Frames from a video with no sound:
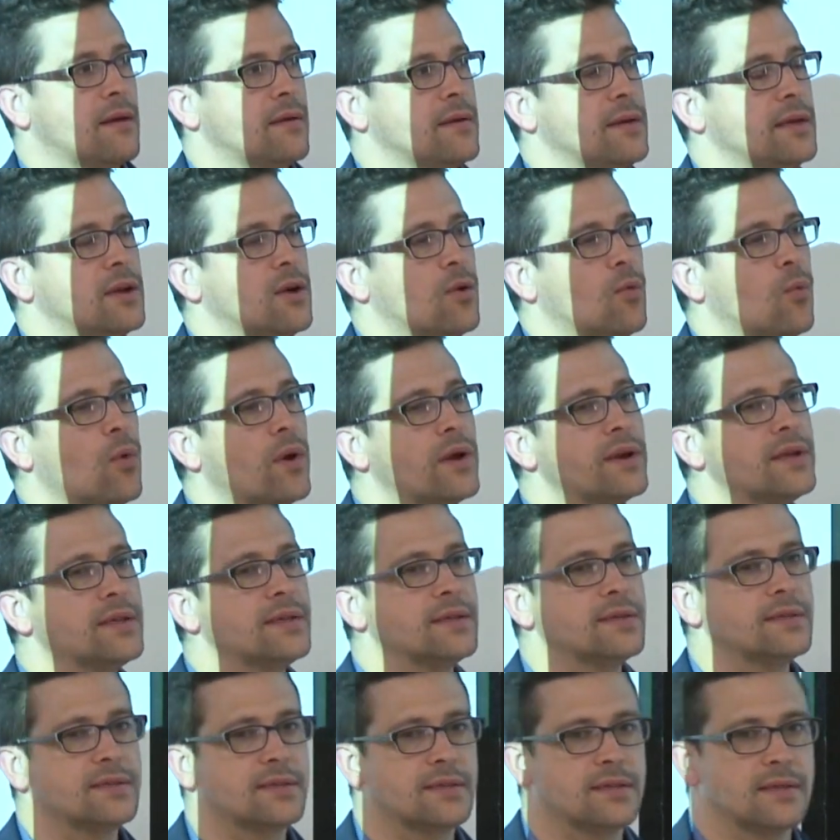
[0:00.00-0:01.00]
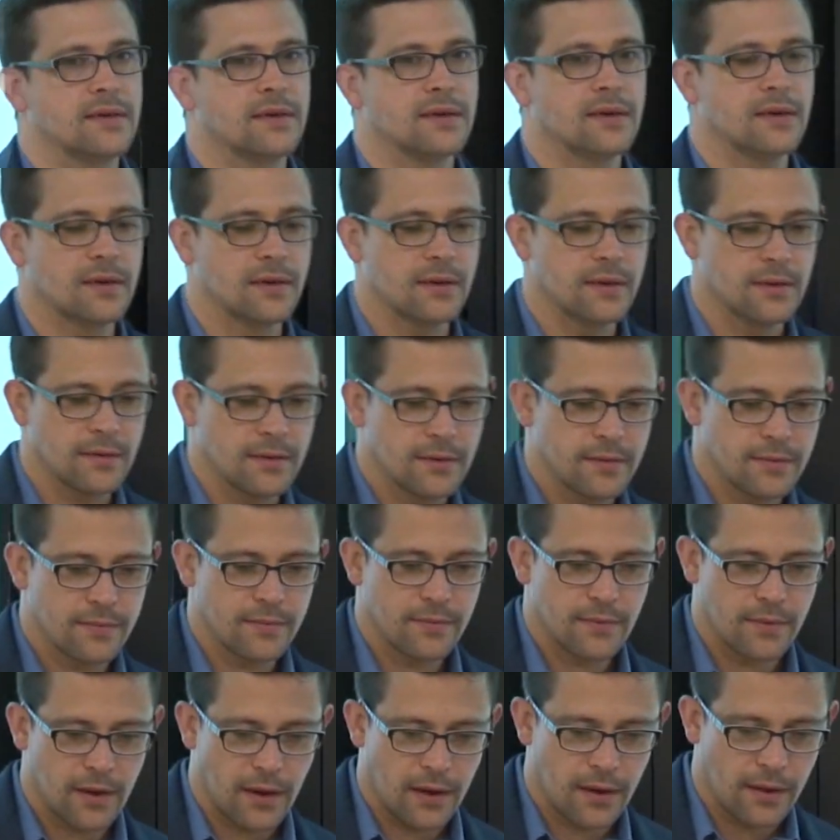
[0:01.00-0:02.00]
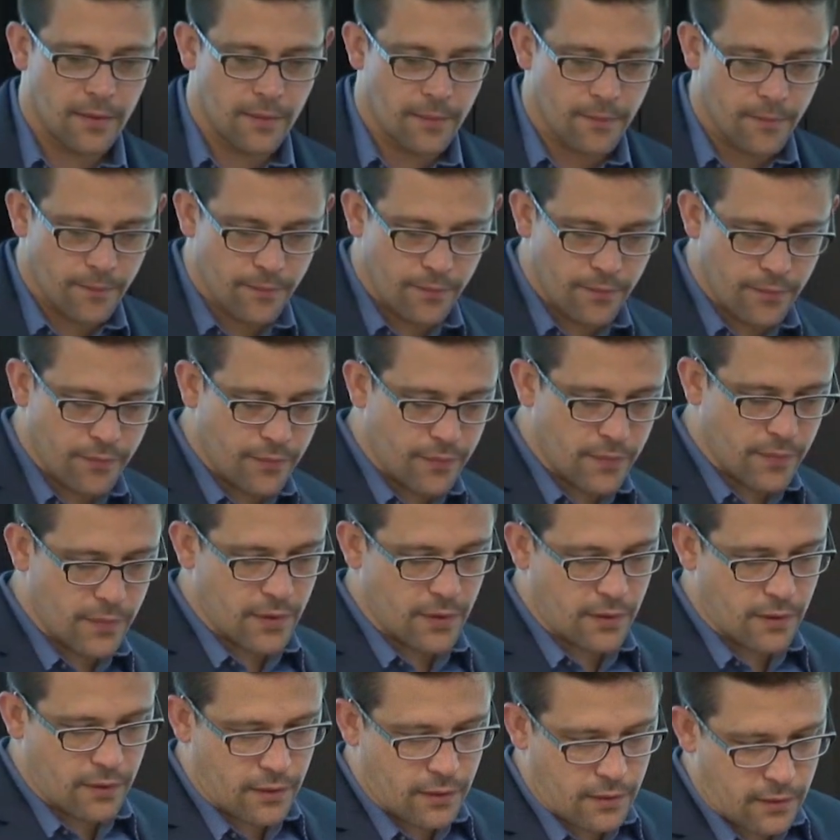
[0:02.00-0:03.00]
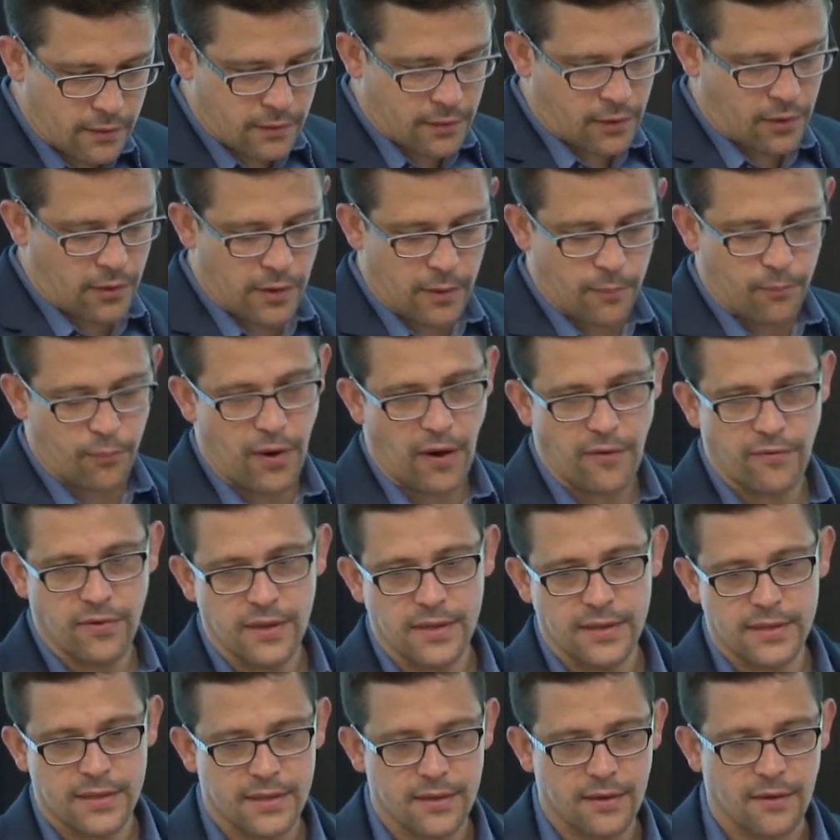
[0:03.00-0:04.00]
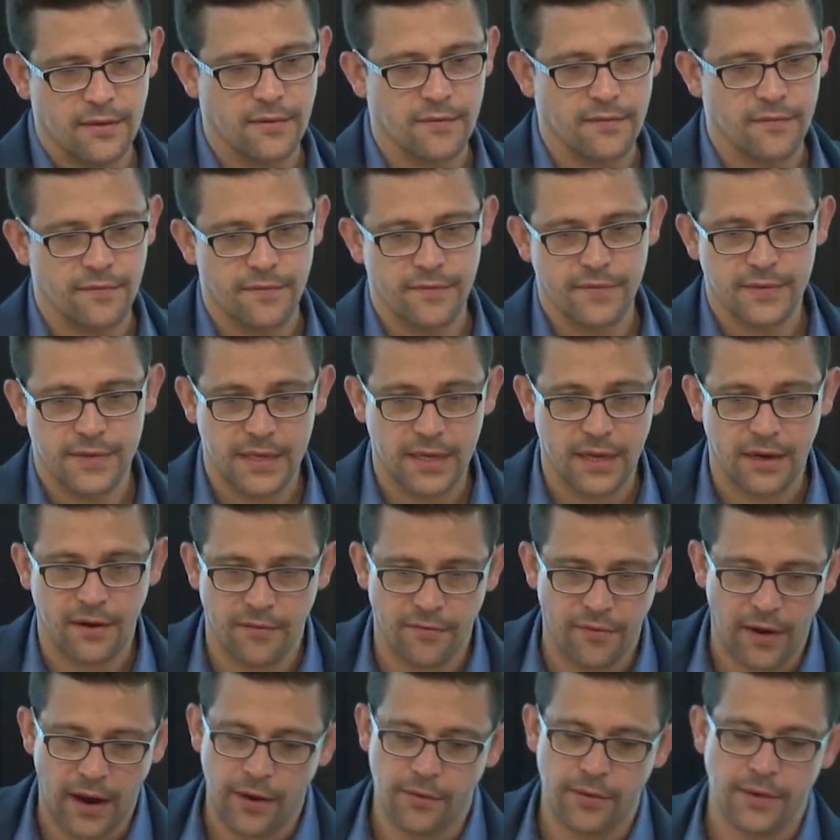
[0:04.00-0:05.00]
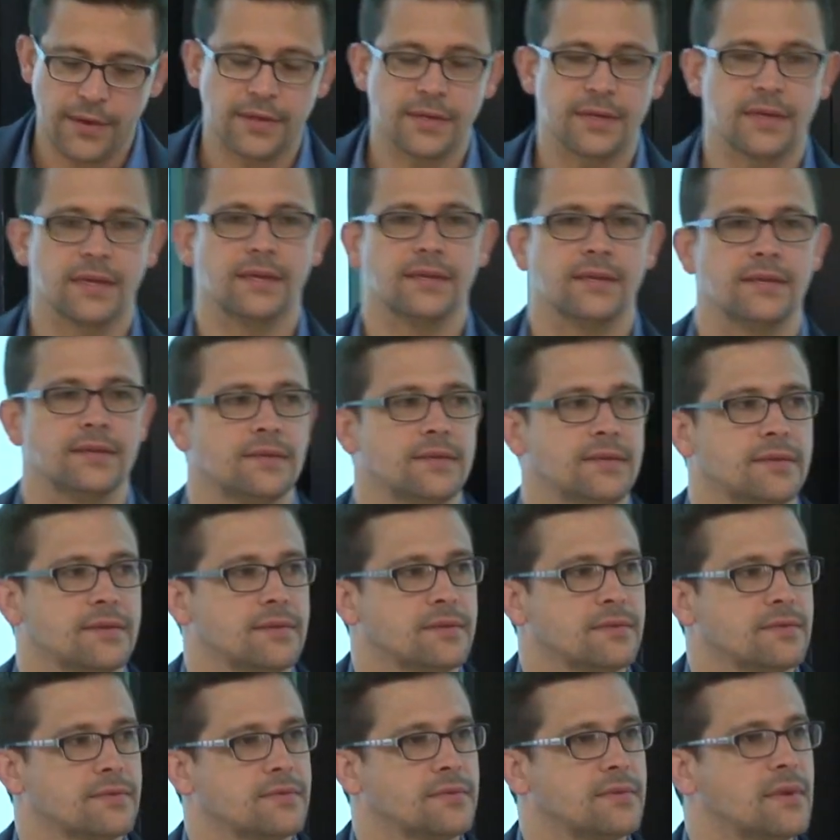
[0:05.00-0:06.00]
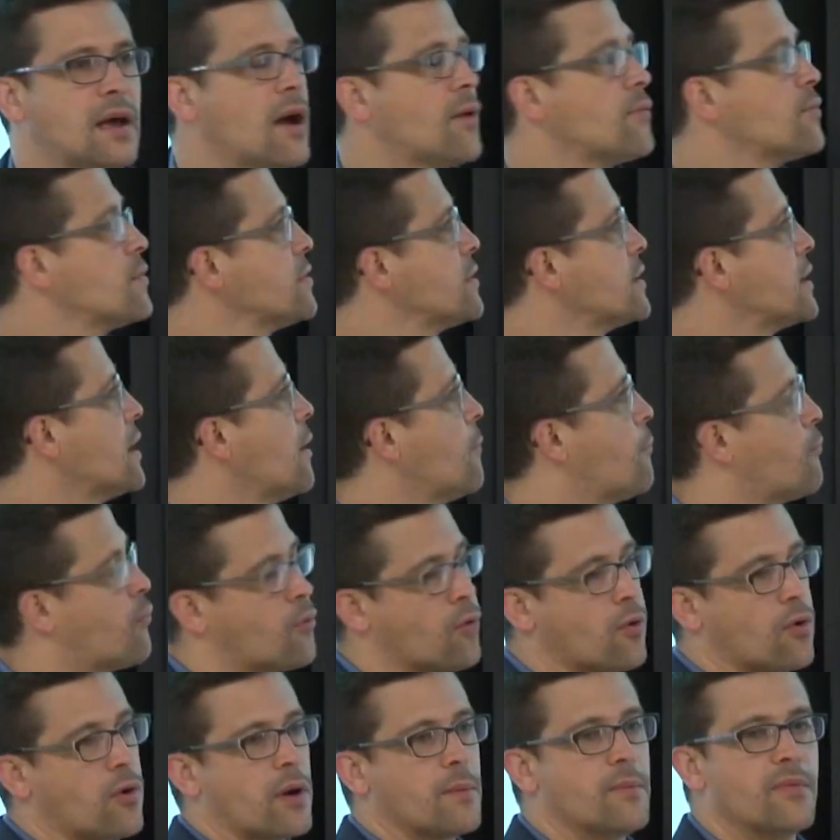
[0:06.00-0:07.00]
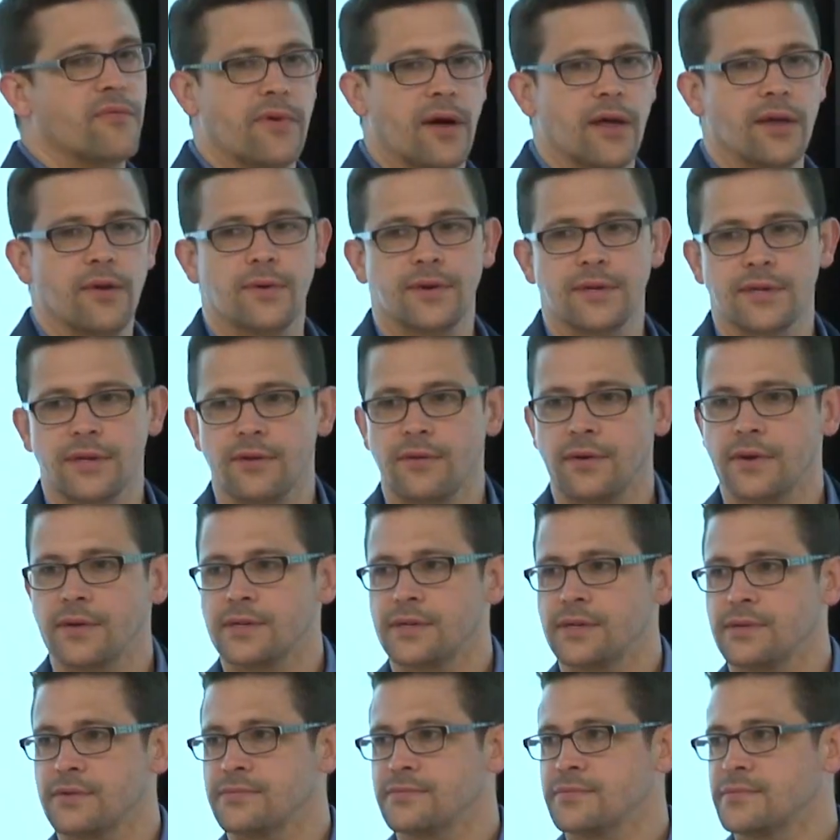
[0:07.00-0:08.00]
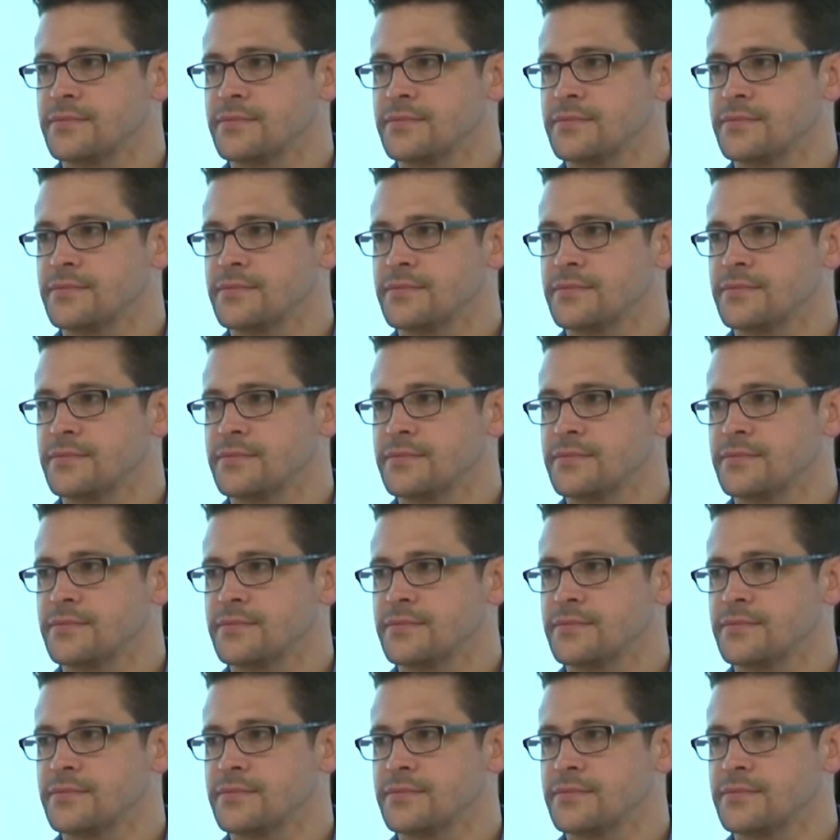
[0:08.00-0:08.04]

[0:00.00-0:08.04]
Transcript: You know, what is the, um, current prevalence of Zika virus is not really a program evaluation question,